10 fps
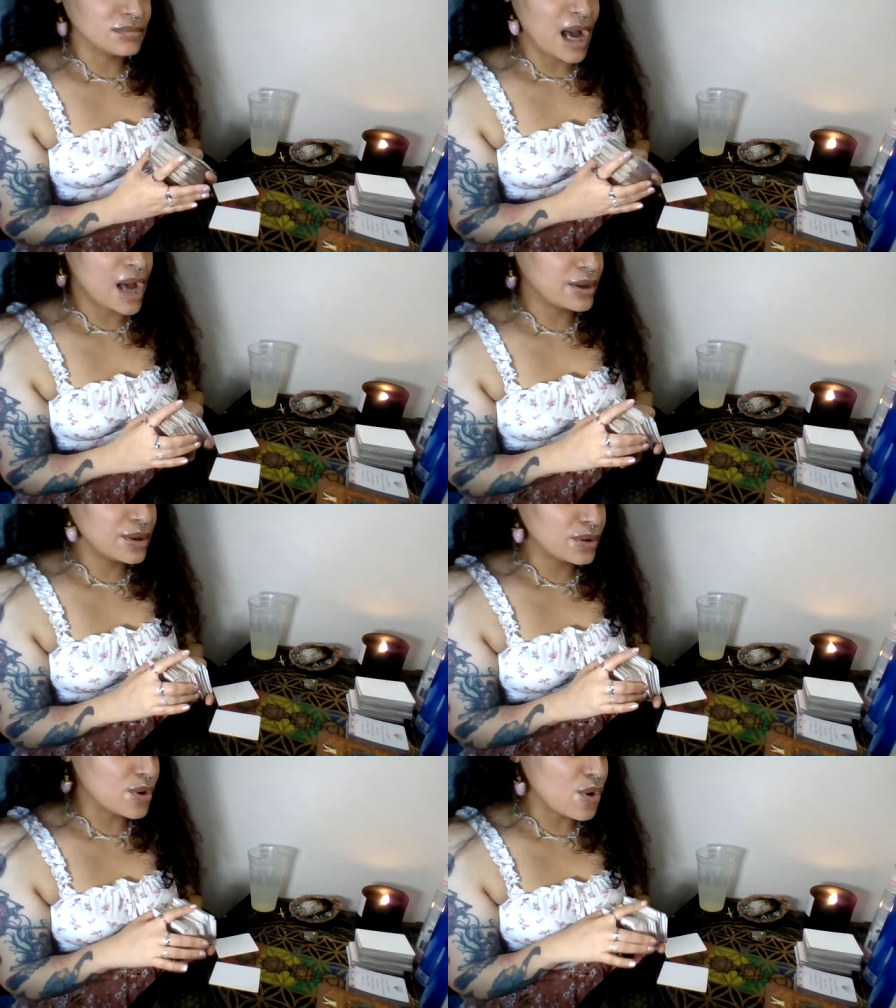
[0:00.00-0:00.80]
I don't
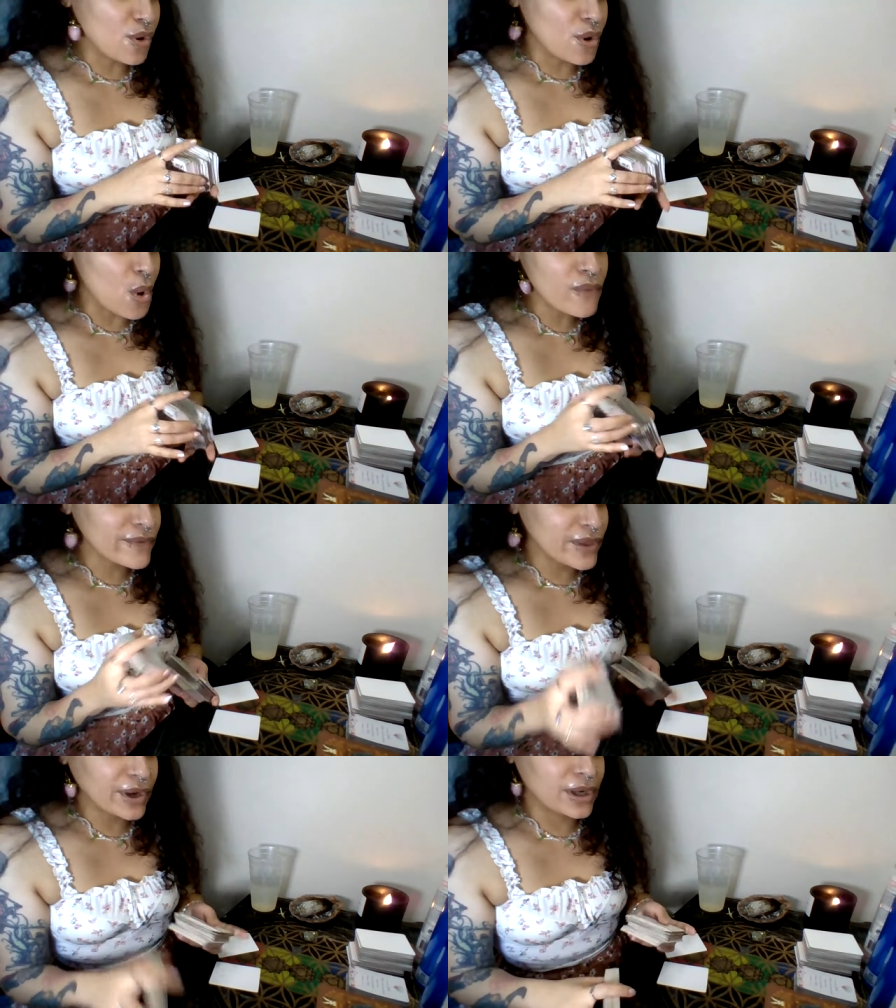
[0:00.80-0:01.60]
know, go over
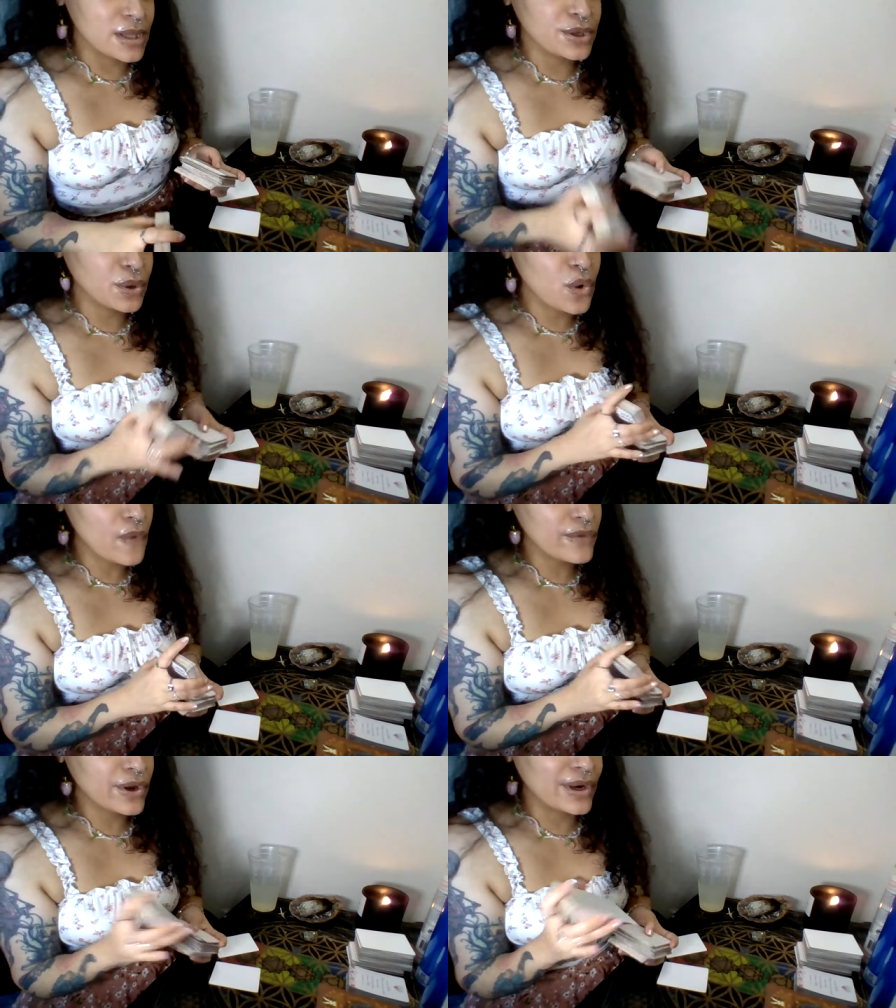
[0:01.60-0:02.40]
there, and then you'll go
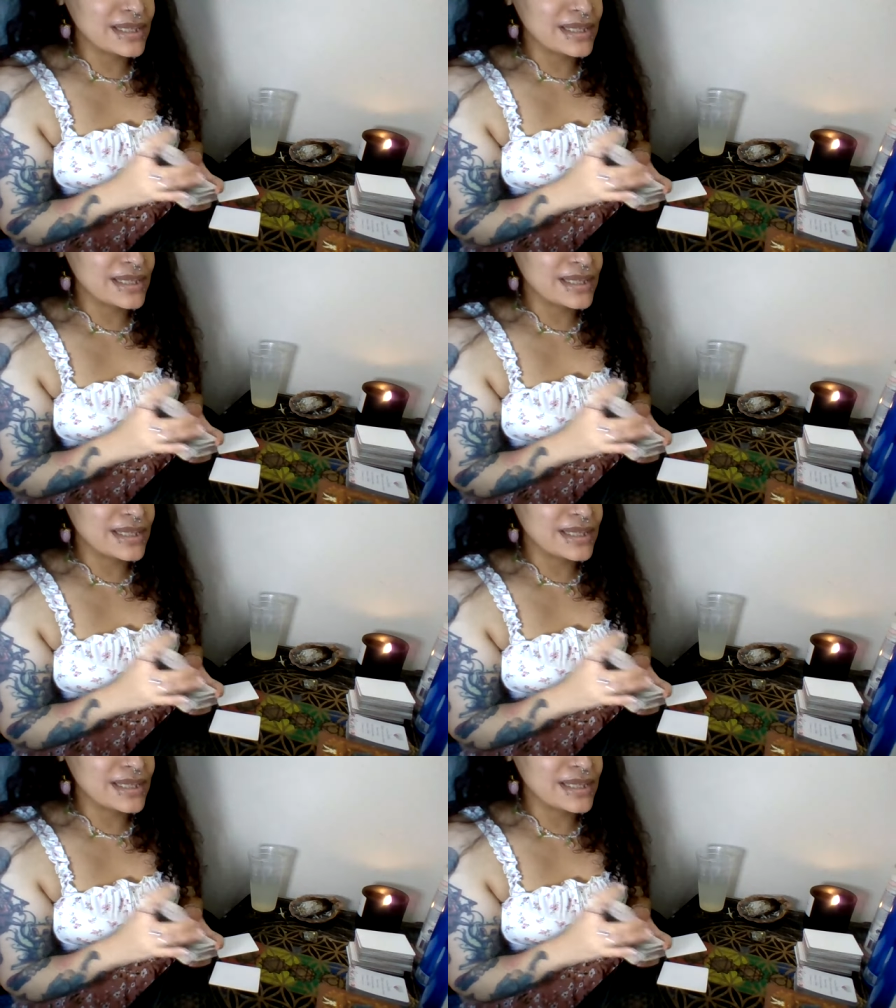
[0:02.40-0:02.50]
over there.